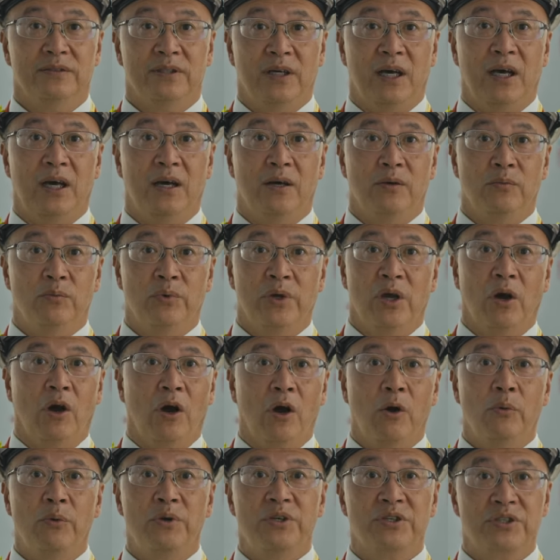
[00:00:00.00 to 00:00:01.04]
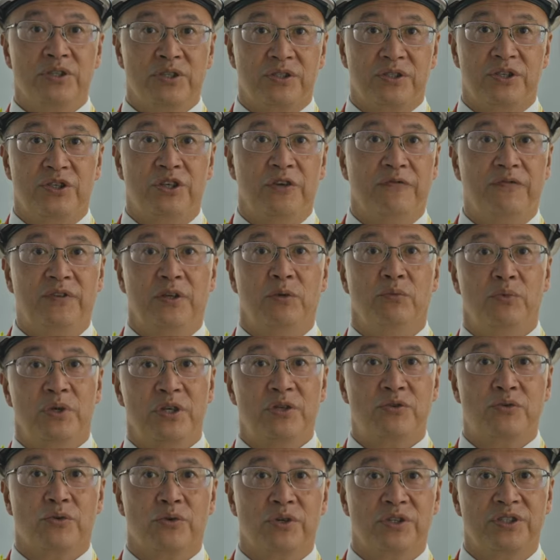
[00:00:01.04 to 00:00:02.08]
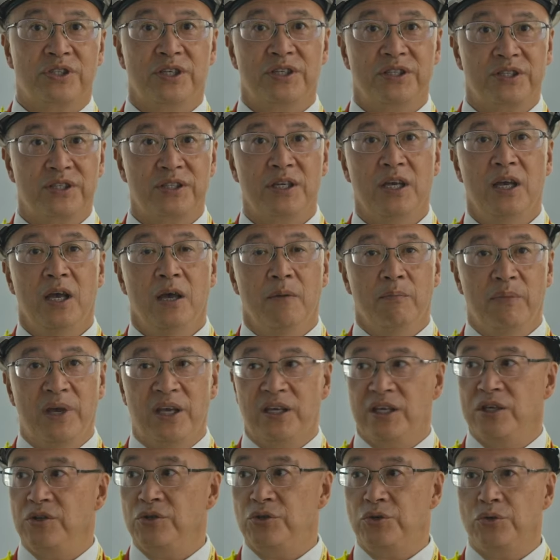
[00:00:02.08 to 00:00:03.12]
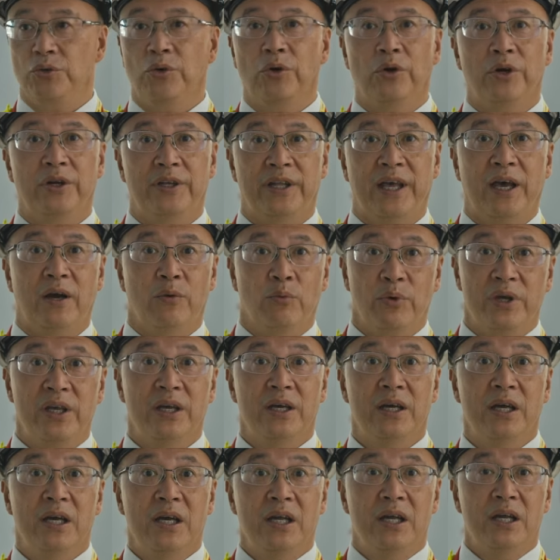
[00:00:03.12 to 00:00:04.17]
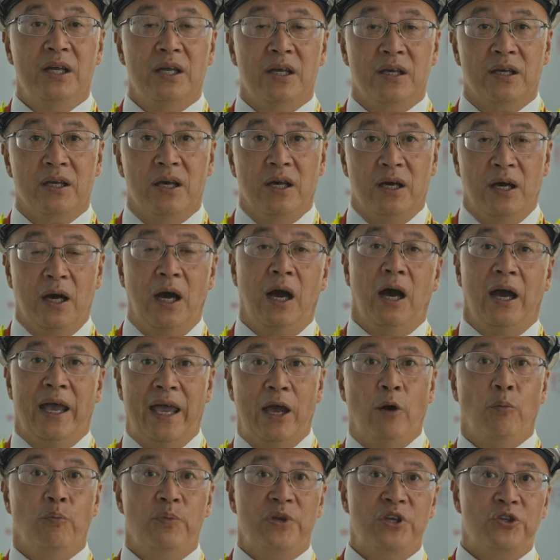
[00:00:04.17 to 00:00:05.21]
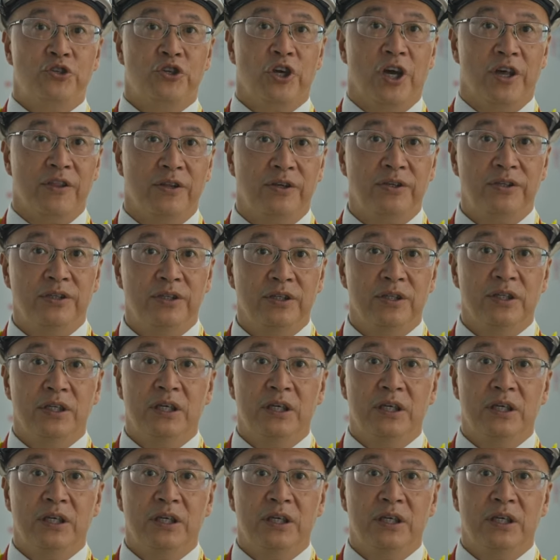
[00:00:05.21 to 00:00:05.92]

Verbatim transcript: Uh, we're always shifting resources, making sure that we uh, help each other.